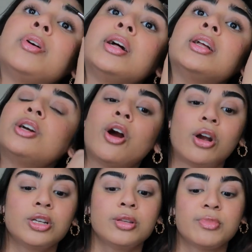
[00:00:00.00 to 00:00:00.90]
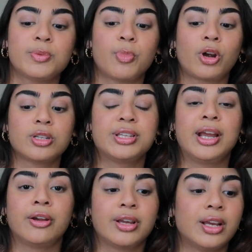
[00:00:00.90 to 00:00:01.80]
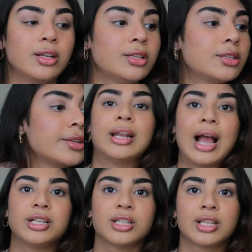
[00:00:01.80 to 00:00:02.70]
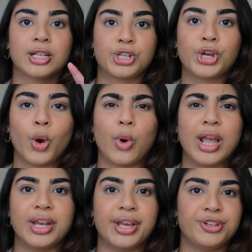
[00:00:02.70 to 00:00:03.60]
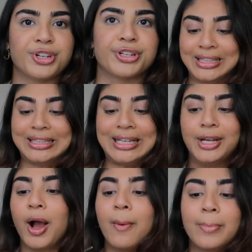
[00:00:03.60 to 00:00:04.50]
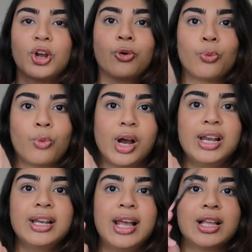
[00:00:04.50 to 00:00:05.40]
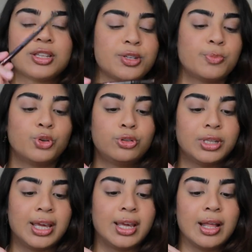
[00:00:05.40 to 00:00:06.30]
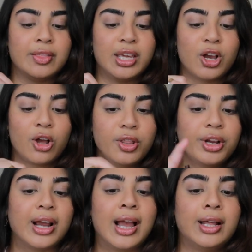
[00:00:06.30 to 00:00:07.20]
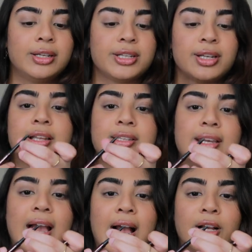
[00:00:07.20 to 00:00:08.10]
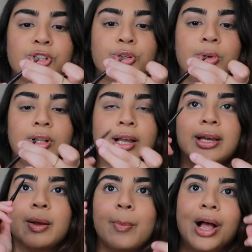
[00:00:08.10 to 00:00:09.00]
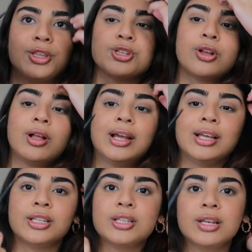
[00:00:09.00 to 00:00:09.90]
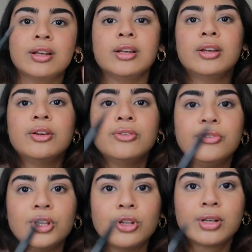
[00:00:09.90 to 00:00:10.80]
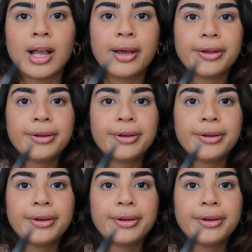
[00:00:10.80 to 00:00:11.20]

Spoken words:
but there are some sparse areas that I just like to go in and just clean up. So one end has a spoolie and the other end has the actual like pencil, and it's, if you look at